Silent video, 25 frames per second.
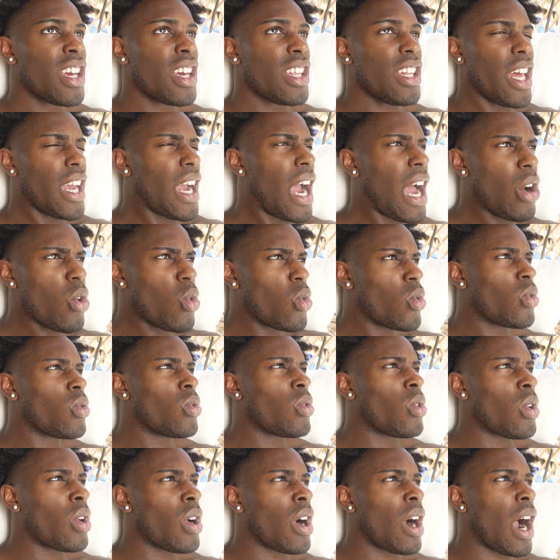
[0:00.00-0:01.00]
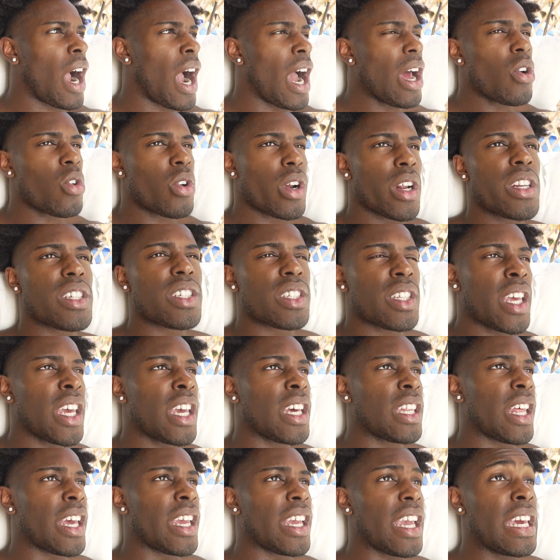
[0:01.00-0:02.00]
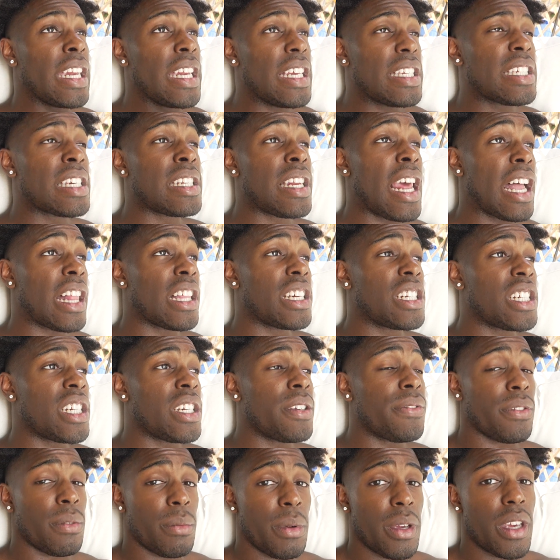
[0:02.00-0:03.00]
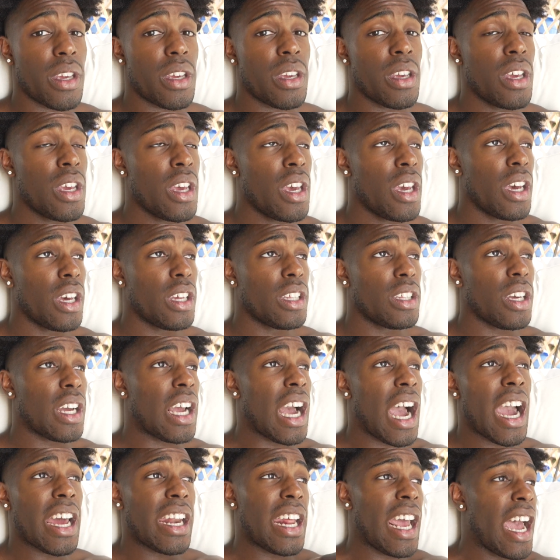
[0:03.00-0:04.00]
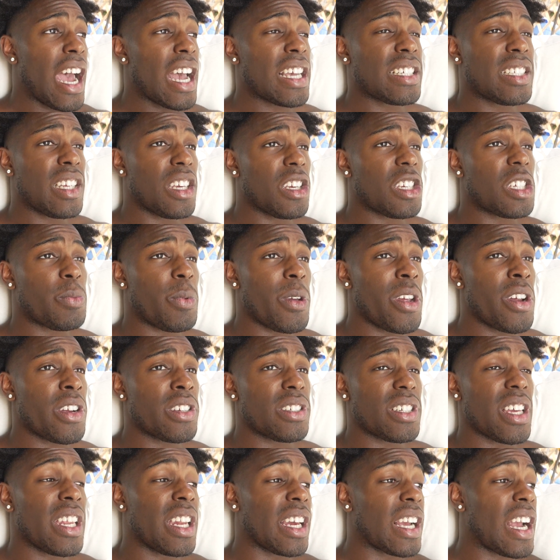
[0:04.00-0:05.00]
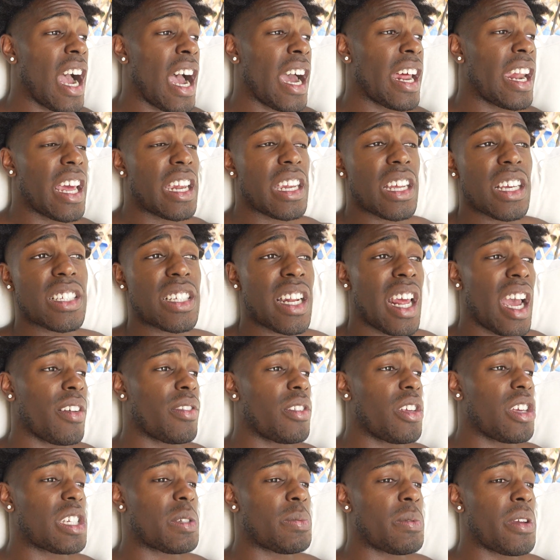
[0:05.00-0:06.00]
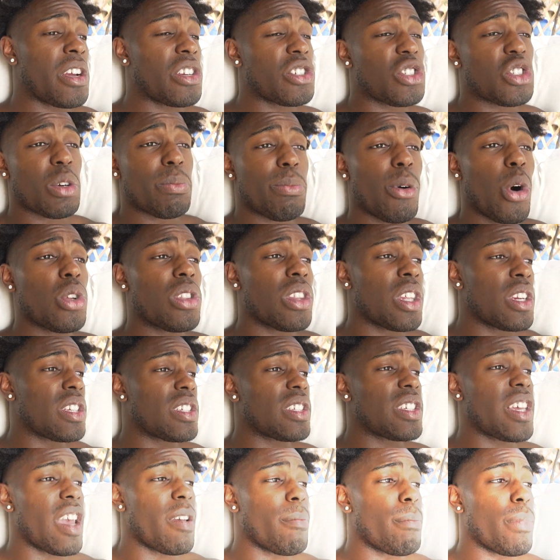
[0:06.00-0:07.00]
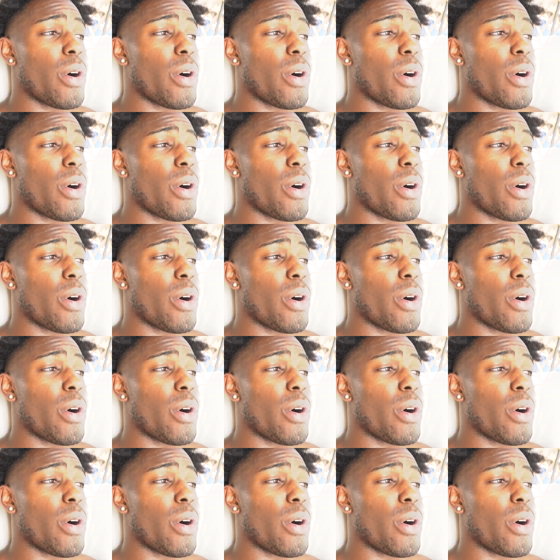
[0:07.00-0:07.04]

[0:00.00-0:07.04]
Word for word: Like, I don't I don't understand. Like in this analogy for me, the guy that has the experience and the guy that doesn't have the experience, they're both in the same